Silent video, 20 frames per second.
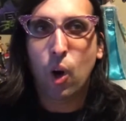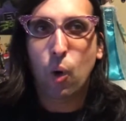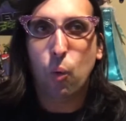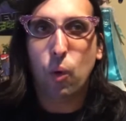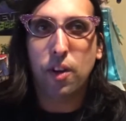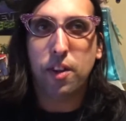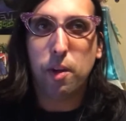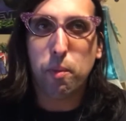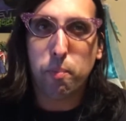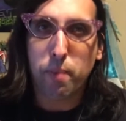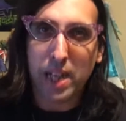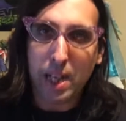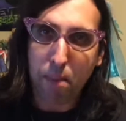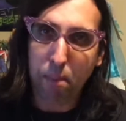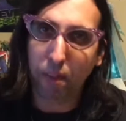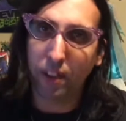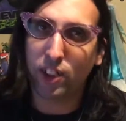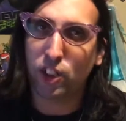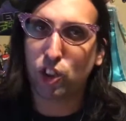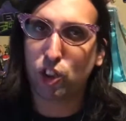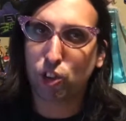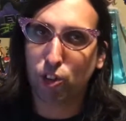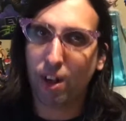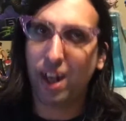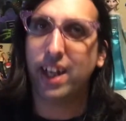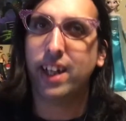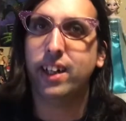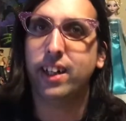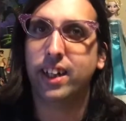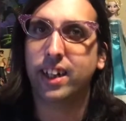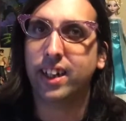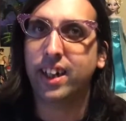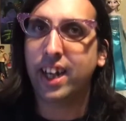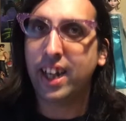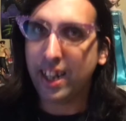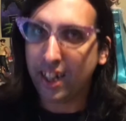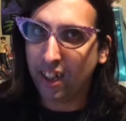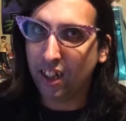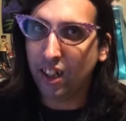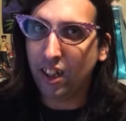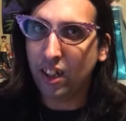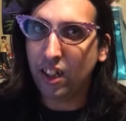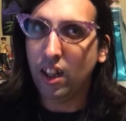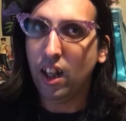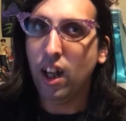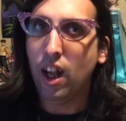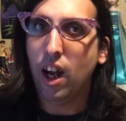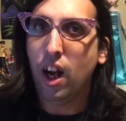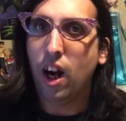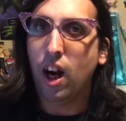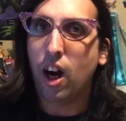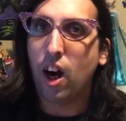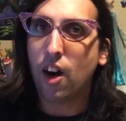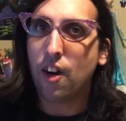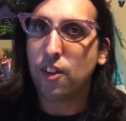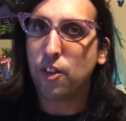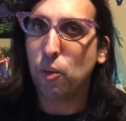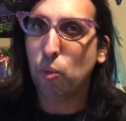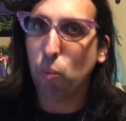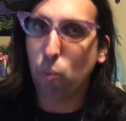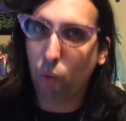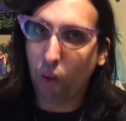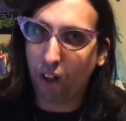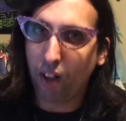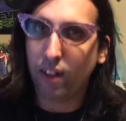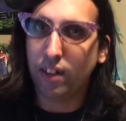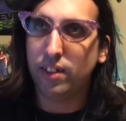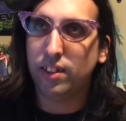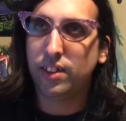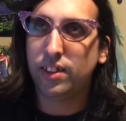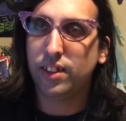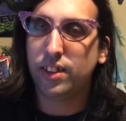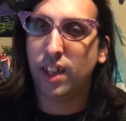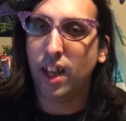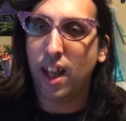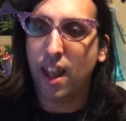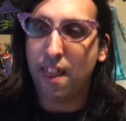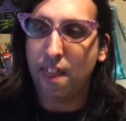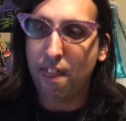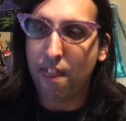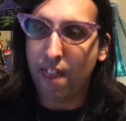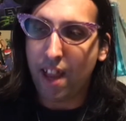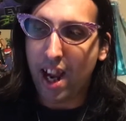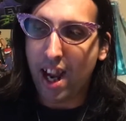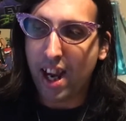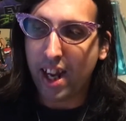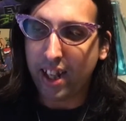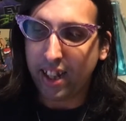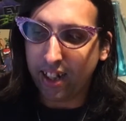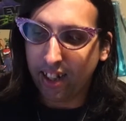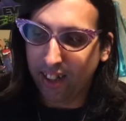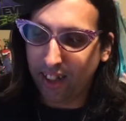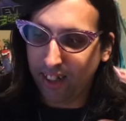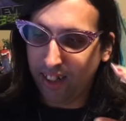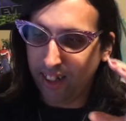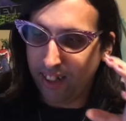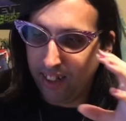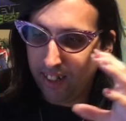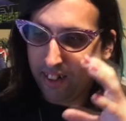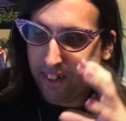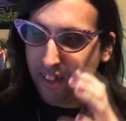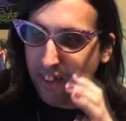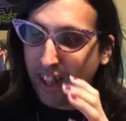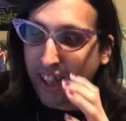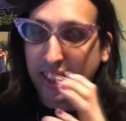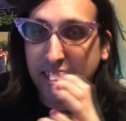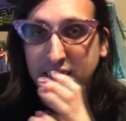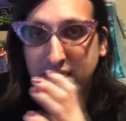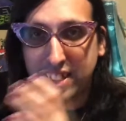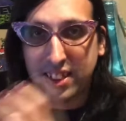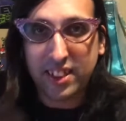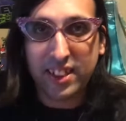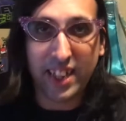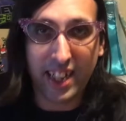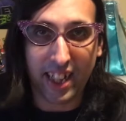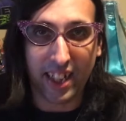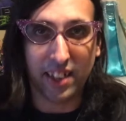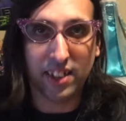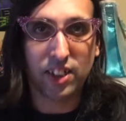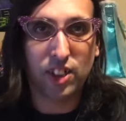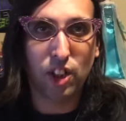Well, the people it's trying to kill are the ones that that can see it.